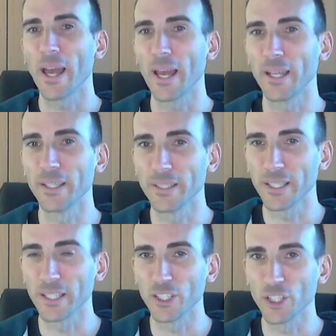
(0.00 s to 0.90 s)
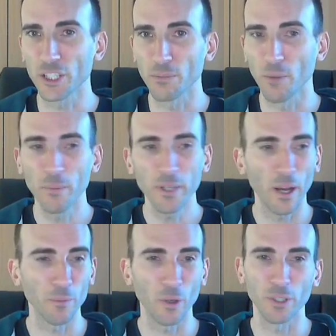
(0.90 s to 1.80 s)
And in just a moment,
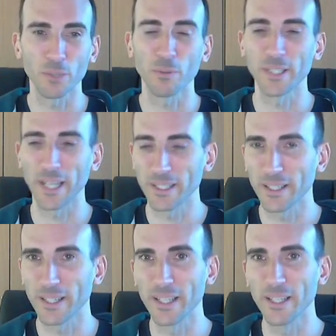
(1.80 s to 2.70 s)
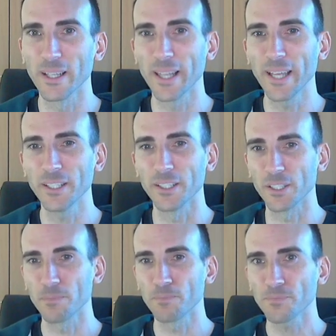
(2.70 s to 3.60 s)
I'm going to present the letters.